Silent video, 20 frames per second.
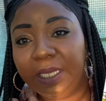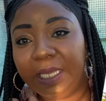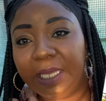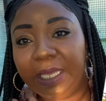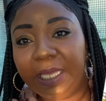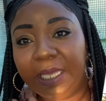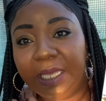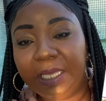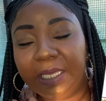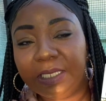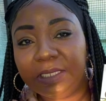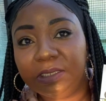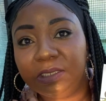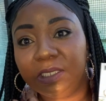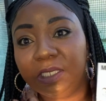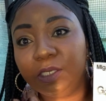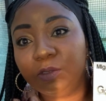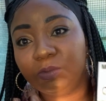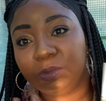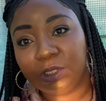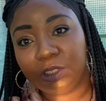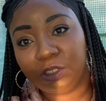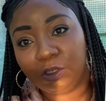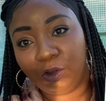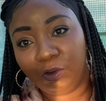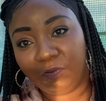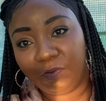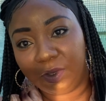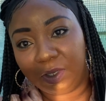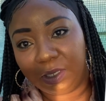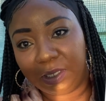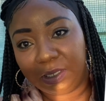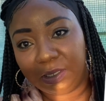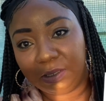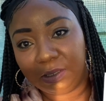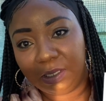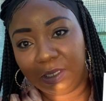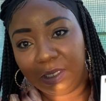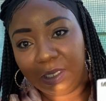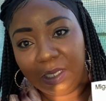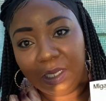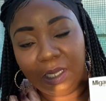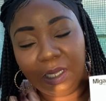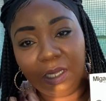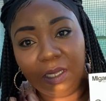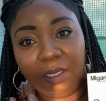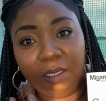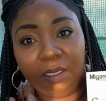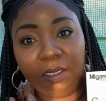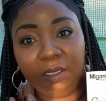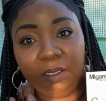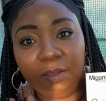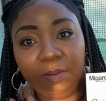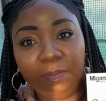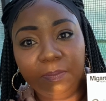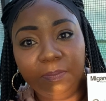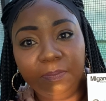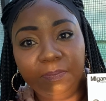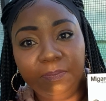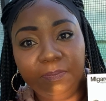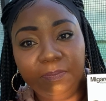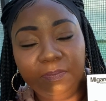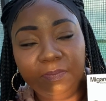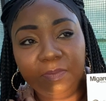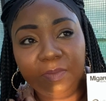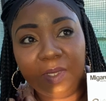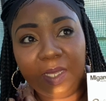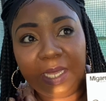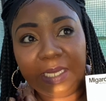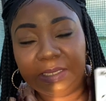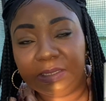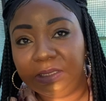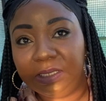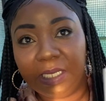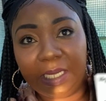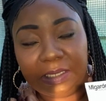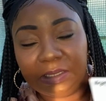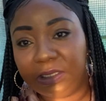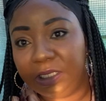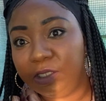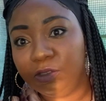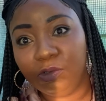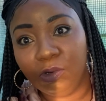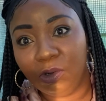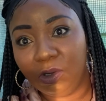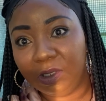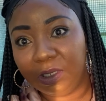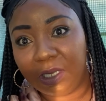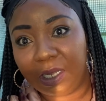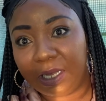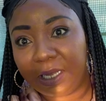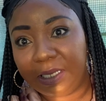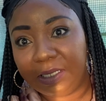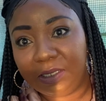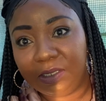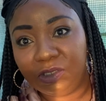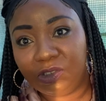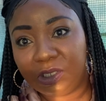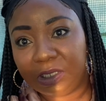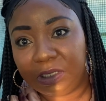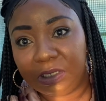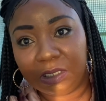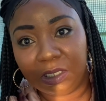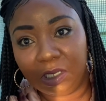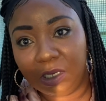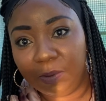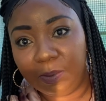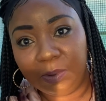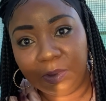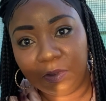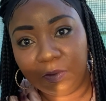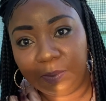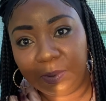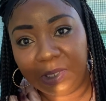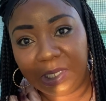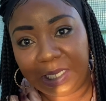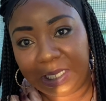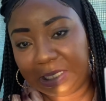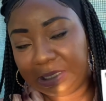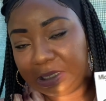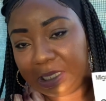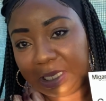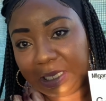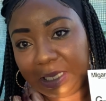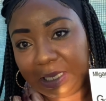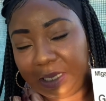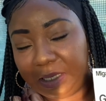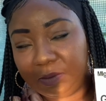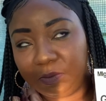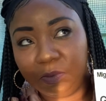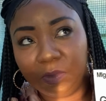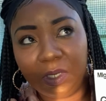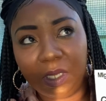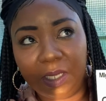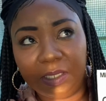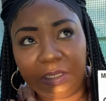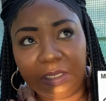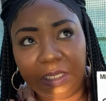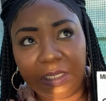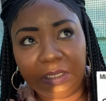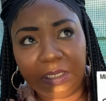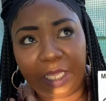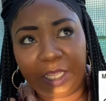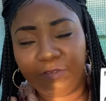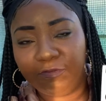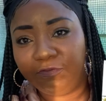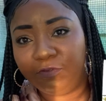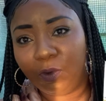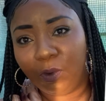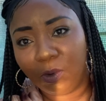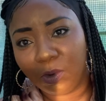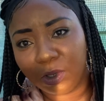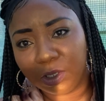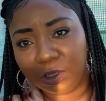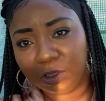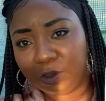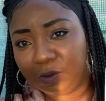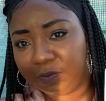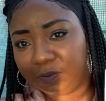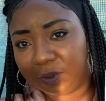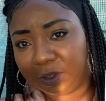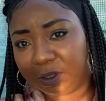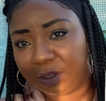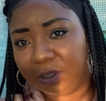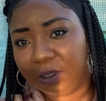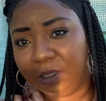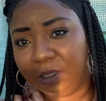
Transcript: and it was so fun. I didn't grow a lot, just a couple of plants. I got, I think, like 4 loofah